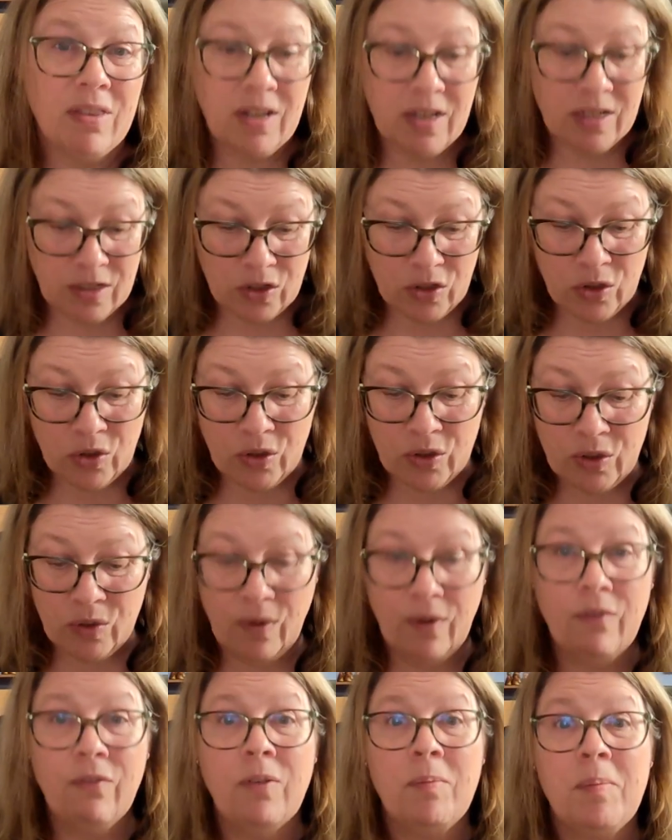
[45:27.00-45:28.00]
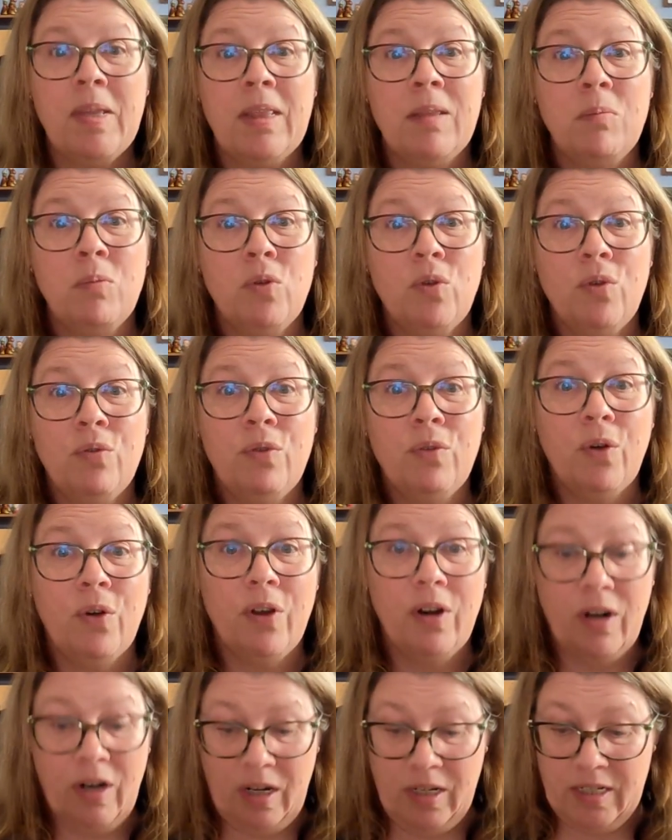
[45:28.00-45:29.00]
thing to do. So if I'm in the mood for
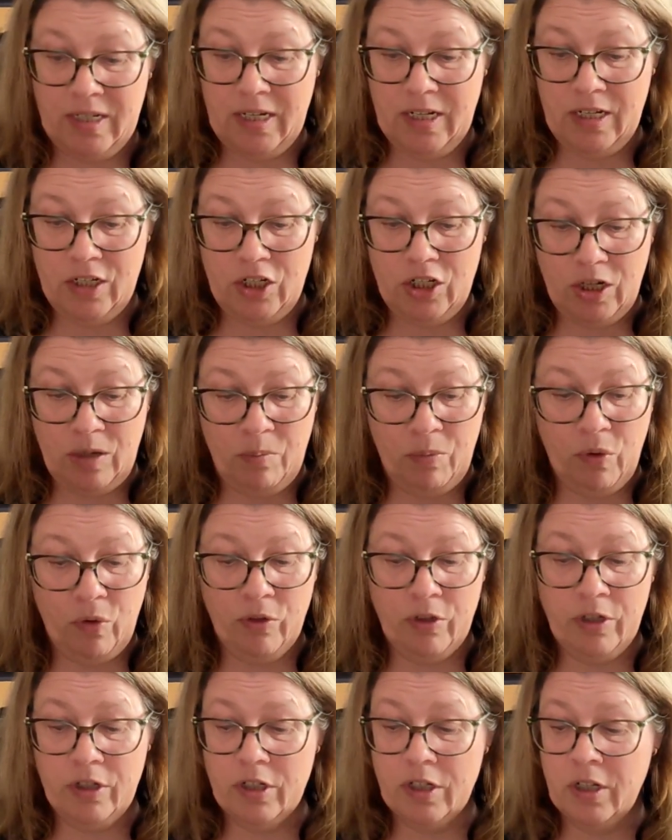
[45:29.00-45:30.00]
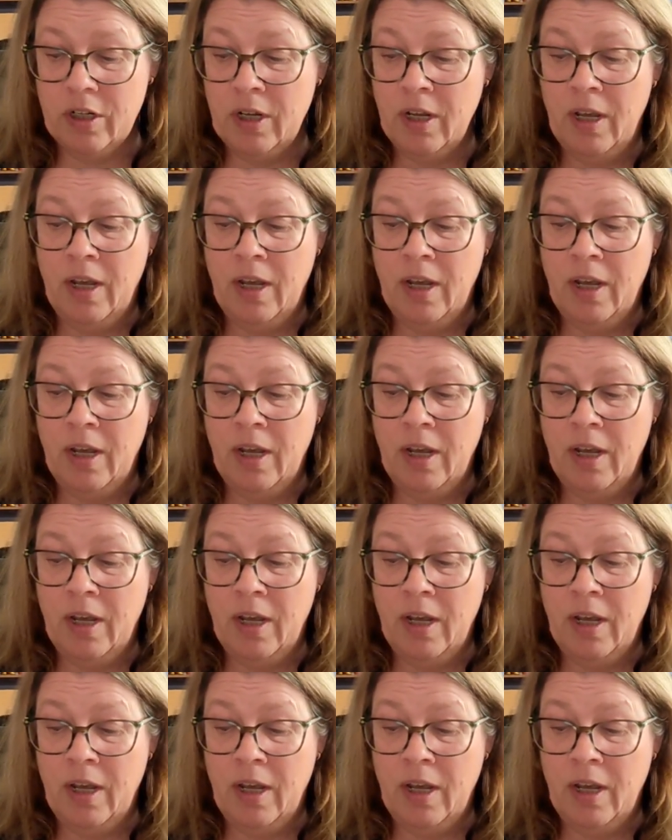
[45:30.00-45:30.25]
it, I tend to jump on it.